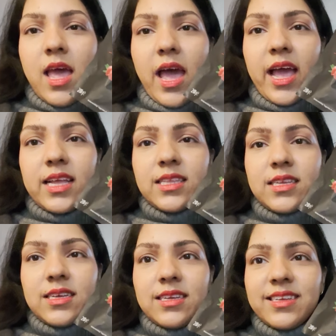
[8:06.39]

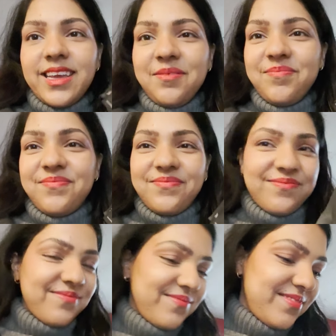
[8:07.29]
and yeah.
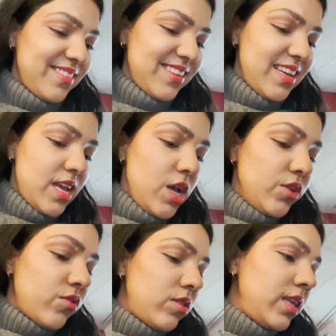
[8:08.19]

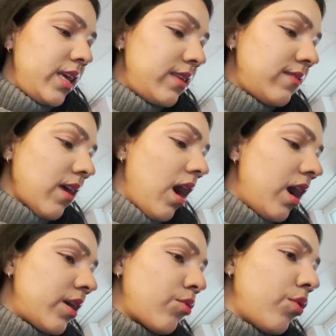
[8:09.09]
So these
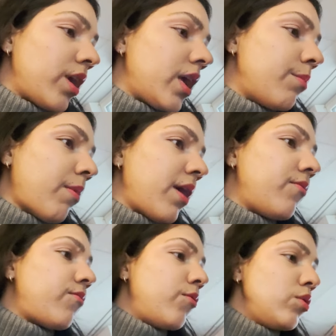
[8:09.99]
are going in my
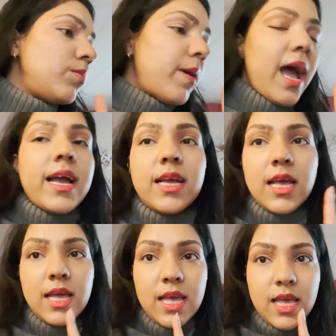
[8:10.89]
food bag.
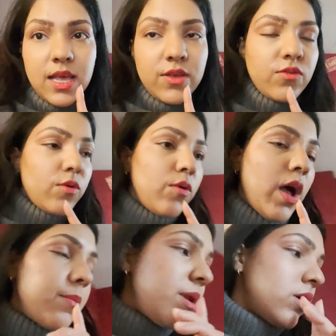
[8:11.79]
So
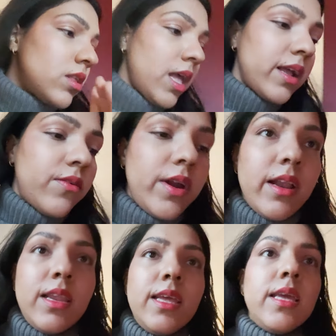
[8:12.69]
I'm not like
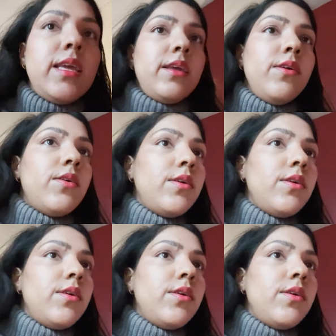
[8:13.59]
really